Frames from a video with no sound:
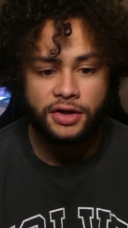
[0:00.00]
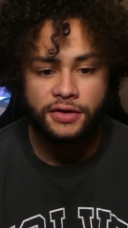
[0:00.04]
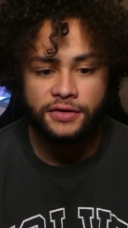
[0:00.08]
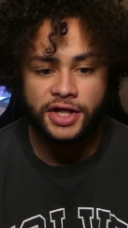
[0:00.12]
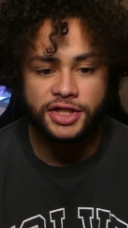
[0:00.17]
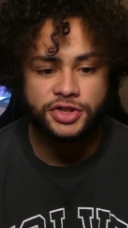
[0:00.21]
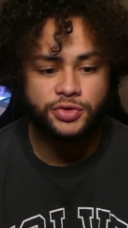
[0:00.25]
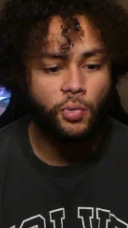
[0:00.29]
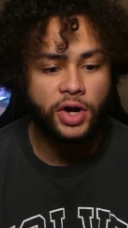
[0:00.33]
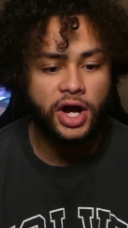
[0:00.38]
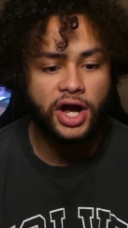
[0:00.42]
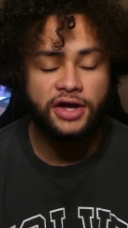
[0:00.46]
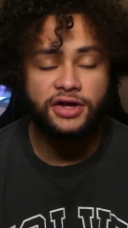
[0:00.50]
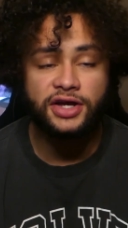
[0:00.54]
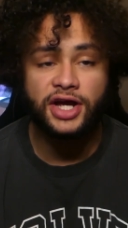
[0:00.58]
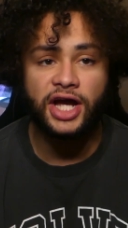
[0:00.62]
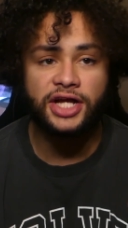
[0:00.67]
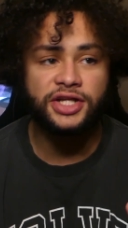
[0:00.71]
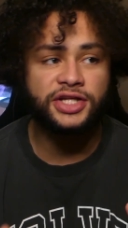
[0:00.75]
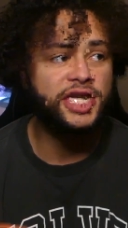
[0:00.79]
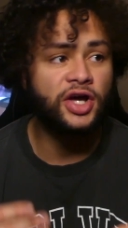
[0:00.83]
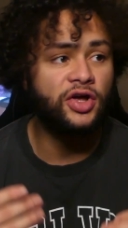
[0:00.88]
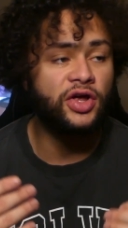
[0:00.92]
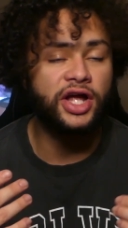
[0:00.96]
That's why
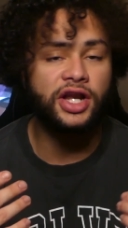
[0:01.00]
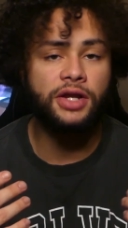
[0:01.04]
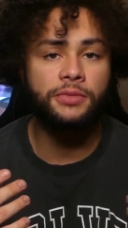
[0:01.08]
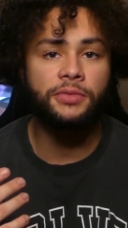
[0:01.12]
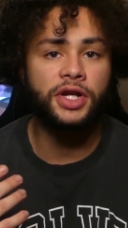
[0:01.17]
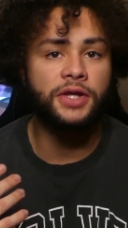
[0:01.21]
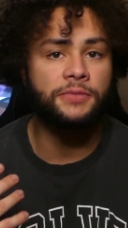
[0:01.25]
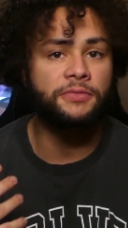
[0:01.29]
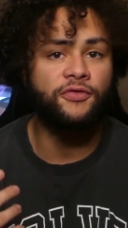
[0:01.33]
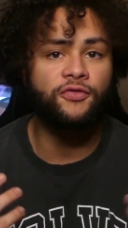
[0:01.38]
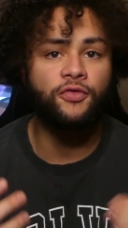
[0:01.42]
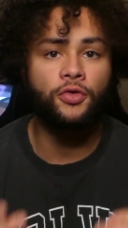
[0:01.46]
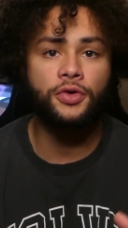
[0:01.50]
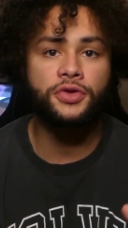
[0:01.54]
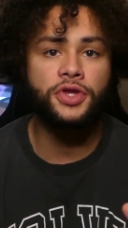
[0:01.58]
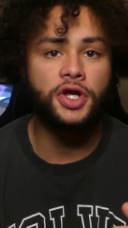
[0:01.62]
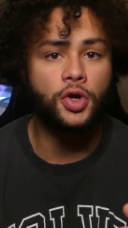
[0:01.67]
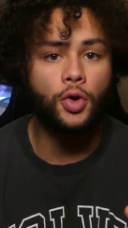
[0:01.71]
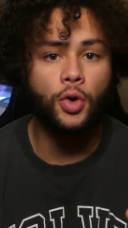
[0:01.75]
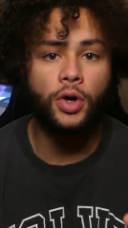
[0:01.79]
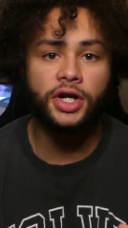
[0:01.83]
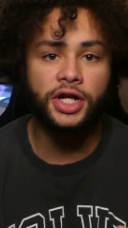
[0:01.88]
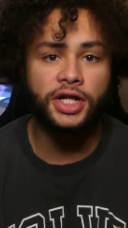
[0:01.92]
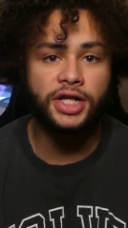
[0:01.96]
I tell anybody before they
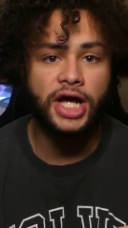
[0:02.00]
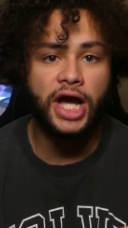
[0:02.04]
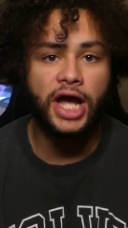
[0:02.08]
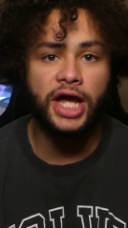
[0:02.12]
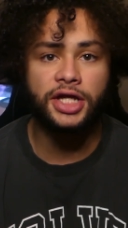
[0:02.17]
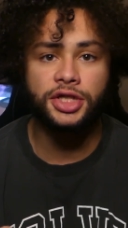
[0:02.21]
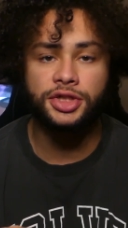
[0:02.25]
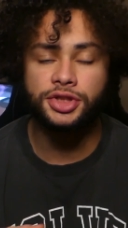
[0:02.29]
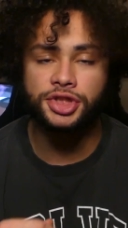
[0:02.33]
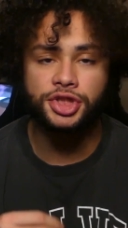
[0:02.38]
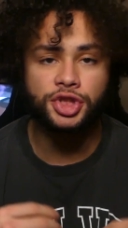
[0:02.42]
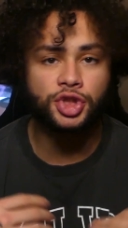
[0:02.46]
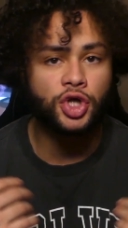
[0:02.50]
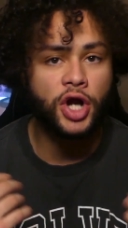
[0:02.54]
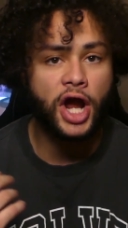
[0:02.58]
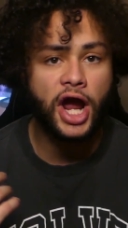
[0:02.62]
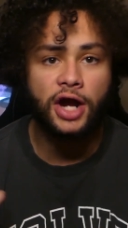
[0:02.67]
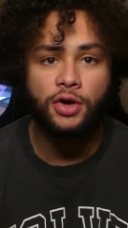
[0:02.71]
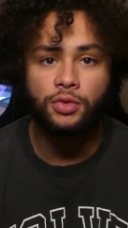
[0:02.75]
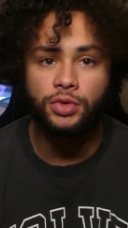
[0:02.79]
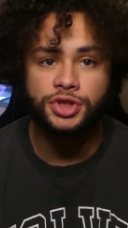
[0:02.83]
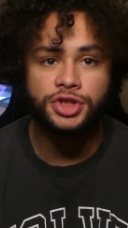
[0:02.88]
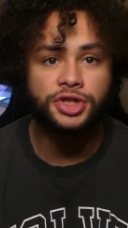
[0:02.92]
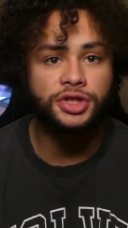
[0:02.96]
go on a diet, just
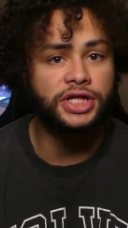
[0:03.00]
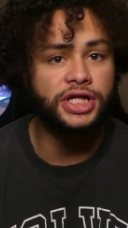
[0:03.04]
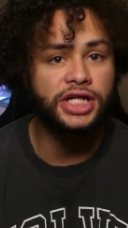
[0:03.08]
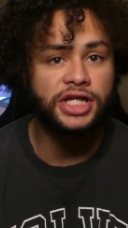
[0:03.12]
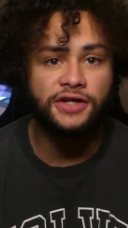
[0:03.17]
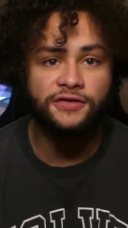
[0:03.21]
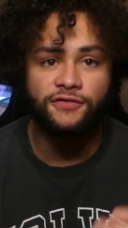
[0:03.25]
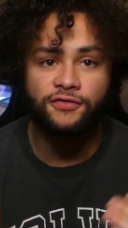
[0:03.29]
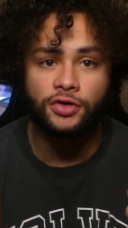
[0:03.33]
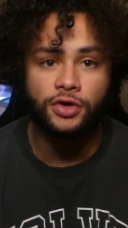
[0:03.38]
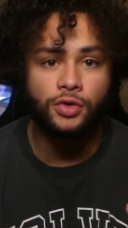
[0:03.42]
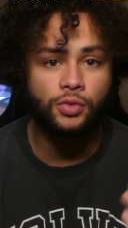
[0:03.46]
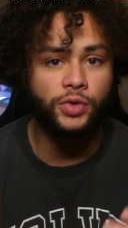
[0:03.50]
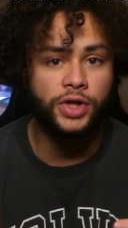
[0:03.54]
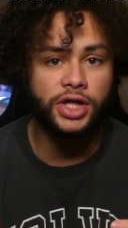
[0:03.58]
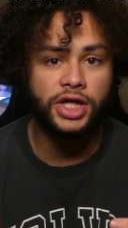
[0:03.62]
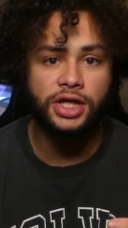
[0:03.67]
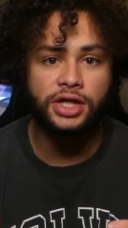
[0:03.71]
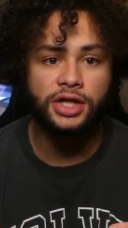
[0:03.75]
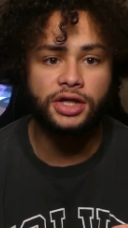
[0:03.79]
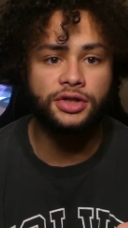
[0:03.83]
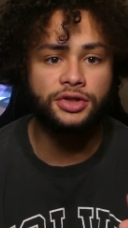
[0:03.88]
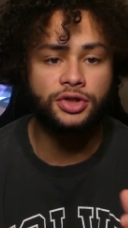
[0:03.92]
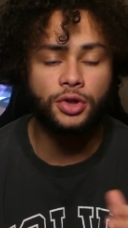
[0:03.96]
track what you're eating for a
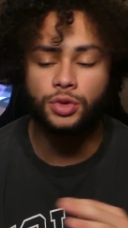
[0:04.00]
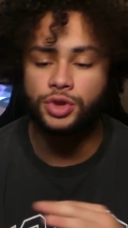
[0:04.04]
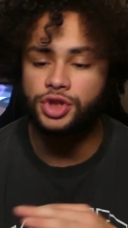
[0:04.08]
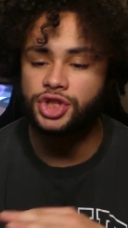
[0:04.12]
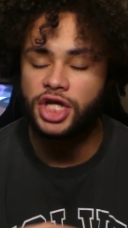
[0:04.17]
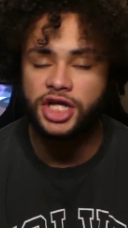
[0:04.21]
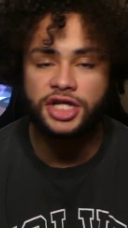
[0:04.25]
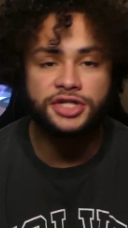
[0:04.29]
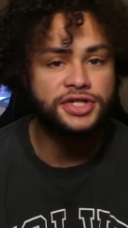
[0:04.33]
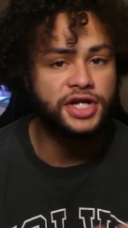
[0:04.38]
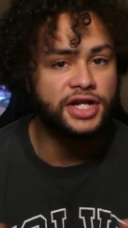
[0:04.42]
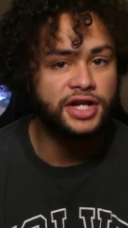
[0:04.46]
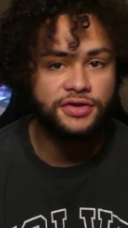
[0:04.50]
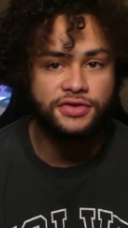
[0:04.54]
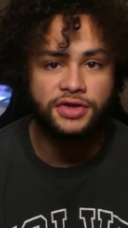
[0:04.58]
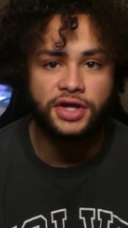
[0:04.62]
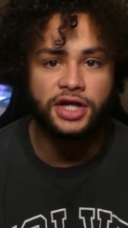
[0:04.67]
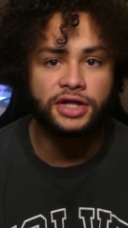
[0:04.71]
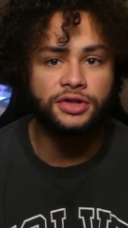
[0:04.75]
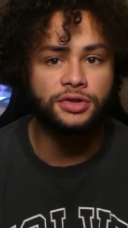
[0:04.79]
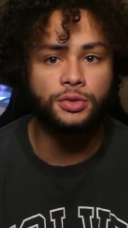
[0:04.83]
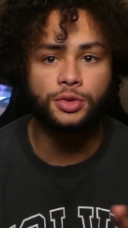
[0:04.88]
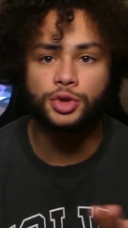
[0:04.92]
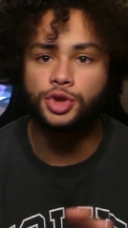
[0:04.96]
week. Don't change
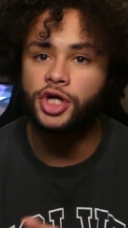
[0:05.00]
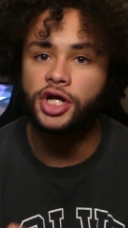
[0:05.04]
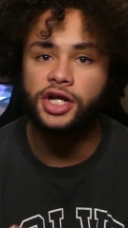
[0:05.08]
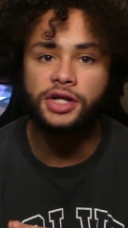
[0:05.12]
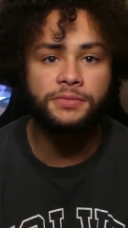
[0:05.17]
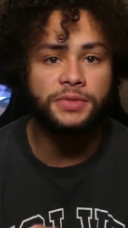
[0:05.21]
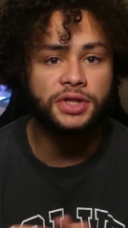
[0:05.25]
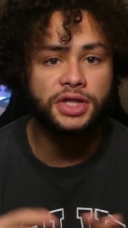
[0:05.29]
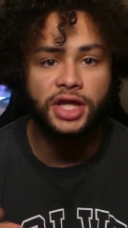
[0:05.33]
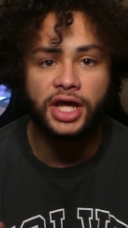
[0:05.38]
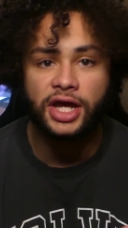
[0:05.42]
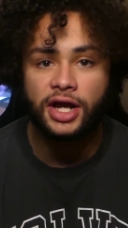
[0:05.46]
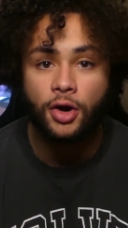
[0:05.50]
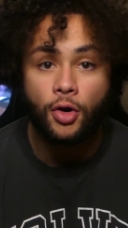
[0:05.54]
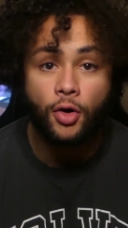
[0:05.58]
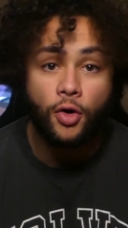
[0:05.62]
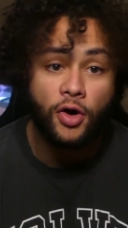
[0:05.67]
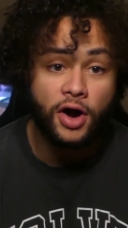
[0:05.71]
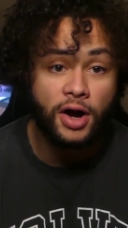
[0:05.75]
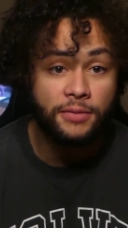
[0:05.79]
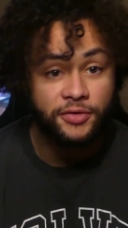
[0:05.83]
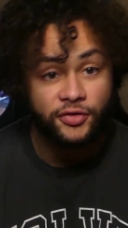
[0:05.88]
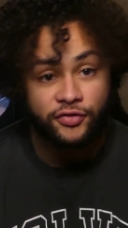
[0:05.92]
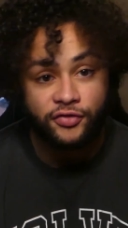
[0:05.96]
anything. Don't try to be like,
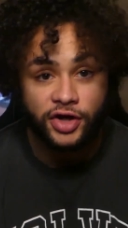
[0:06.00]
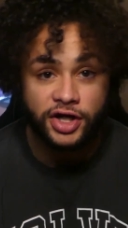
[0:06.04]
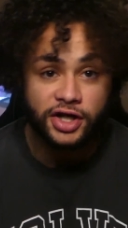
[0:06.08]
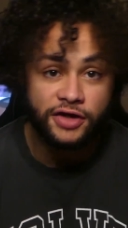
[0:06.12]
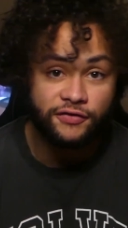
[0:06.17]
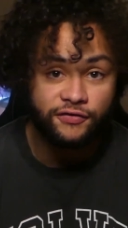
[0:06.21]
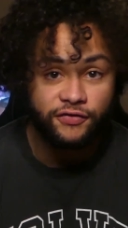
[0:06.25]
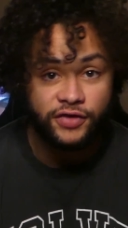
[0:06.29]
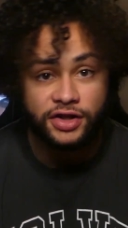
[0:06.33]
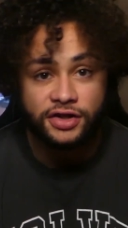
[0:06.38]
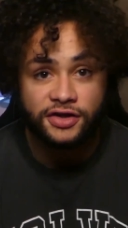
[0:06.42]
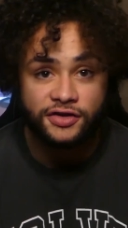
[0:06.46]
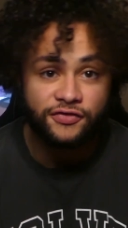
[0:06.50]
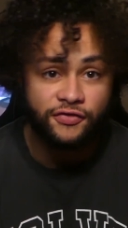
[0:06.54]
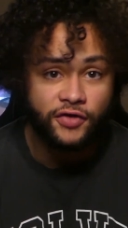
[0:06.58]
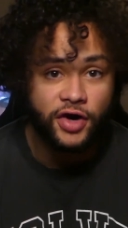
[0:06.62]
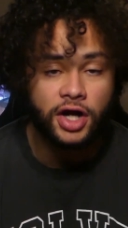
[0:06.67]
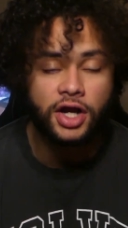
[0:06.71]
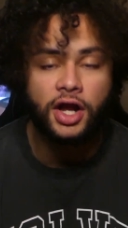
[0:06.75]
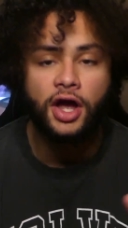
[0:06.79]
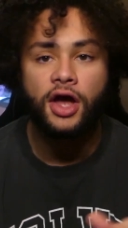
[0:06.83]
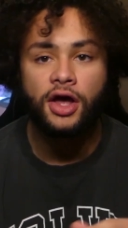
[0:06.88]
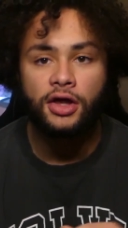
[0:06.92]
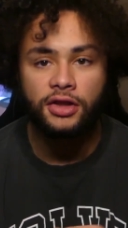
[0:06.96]
oh, I'm a fucking fitness
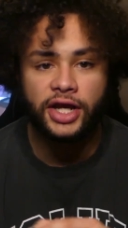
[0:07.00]
fuck.